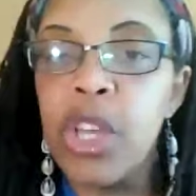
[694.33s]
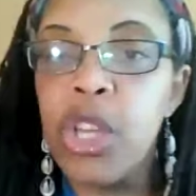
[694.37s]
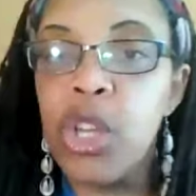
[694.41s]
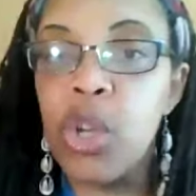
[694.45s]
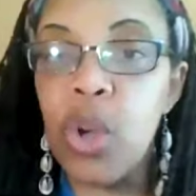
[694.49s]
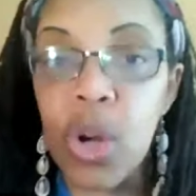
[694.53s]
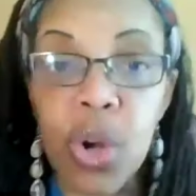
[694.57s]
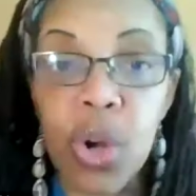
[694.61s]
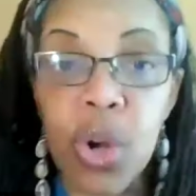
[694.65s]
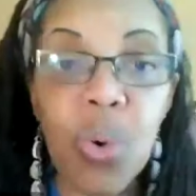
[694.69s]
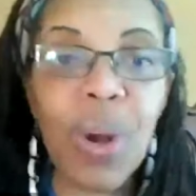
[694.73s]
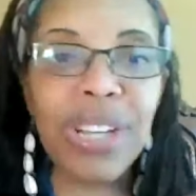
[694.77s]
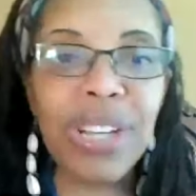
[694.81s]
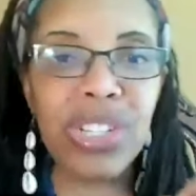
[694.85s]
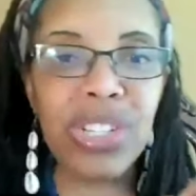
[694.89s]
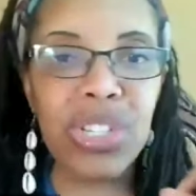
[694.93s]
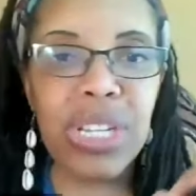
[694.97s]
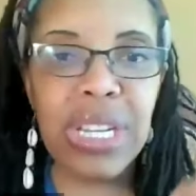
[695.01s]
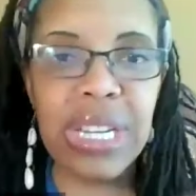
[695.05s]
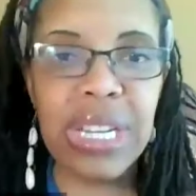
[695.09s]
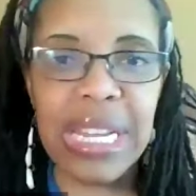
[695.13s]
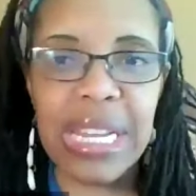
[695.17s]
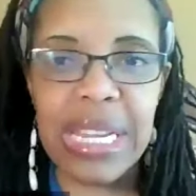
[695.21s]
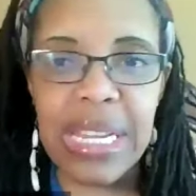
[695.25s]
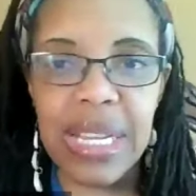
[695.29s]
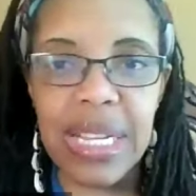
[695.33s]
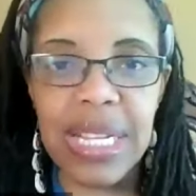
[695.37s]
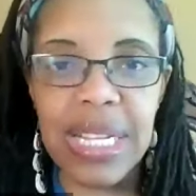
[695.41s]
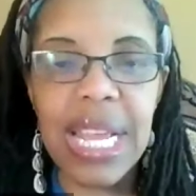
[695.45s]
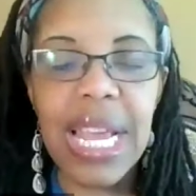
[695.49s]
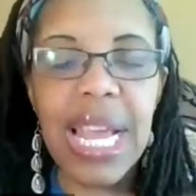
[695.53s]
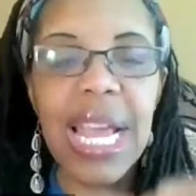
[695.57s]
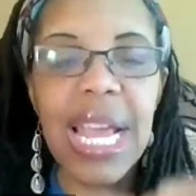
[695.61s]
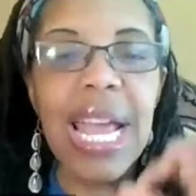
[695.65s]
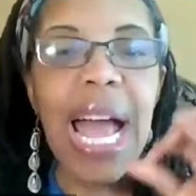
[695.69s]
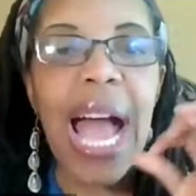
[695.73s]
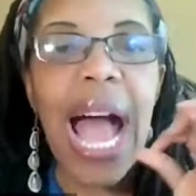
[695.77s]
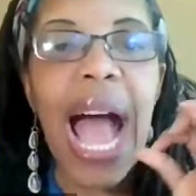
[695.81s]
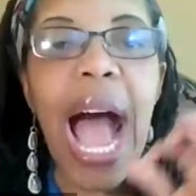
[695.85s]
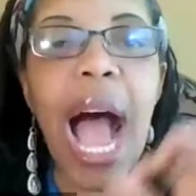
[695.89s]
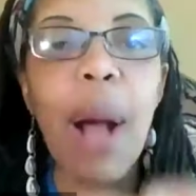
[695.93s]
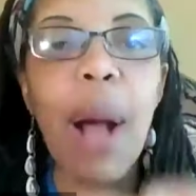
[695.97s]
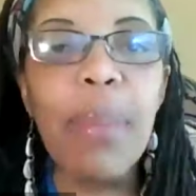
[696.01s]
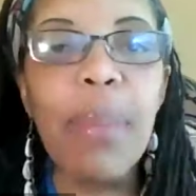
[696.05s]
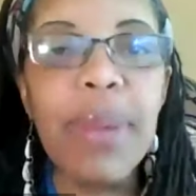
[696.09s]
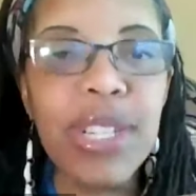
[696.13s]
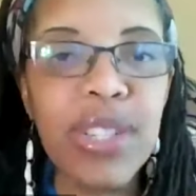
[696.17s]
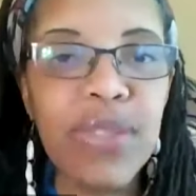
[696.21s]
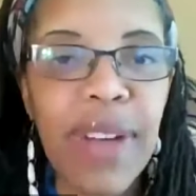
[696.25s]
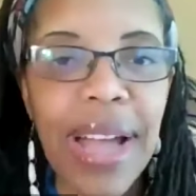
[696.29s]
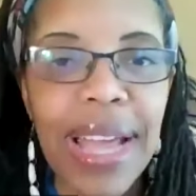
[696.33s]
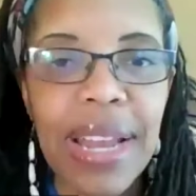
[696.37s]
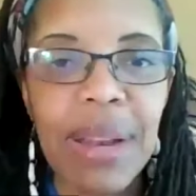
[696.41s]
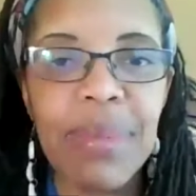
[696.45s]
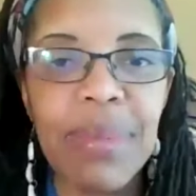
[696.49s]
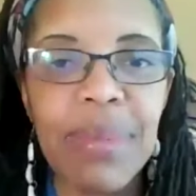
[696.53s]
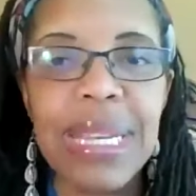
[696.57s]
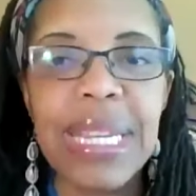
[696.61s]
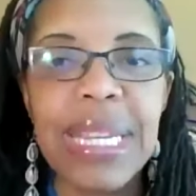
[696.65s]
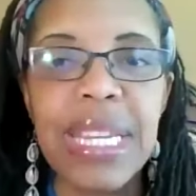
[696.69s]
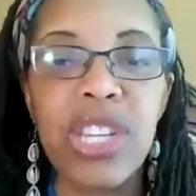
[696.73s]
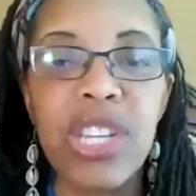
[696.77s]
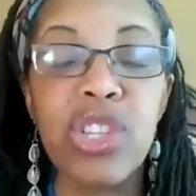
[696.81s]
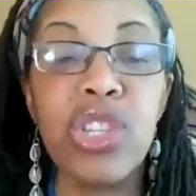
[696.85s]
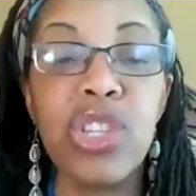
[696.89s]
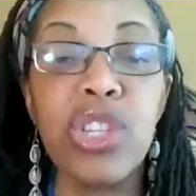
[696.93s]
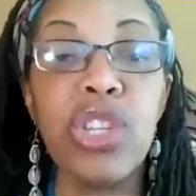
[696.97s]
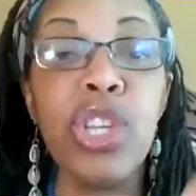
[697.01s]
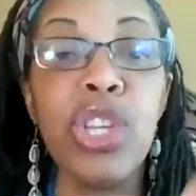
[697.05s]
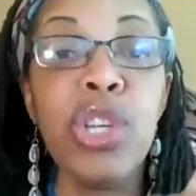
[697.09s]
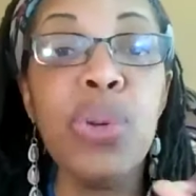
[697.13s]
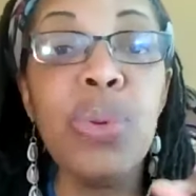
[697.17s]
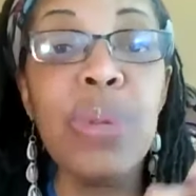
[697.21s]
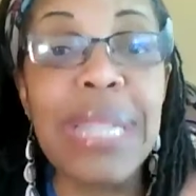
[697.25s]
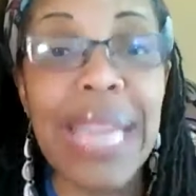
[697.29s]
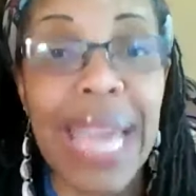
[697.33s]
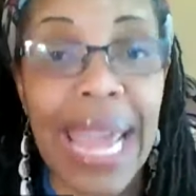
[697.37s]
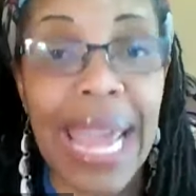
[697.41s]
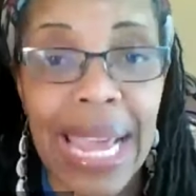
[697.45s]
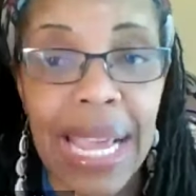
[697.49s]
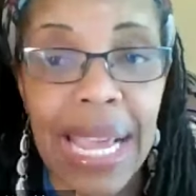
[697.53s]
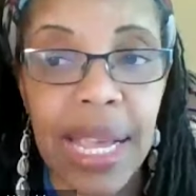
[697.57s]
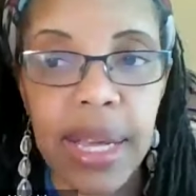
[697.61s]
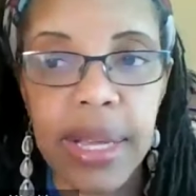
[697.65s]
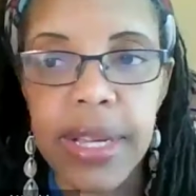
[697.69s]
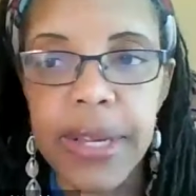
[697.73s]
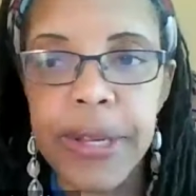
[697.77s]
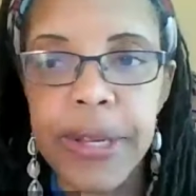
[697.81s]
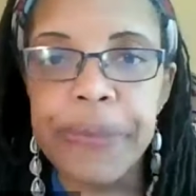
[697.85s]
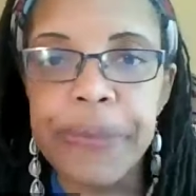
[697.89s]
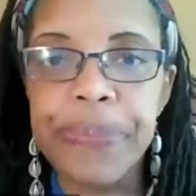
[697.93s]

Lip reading: Your question is, how much vitamin D should you take?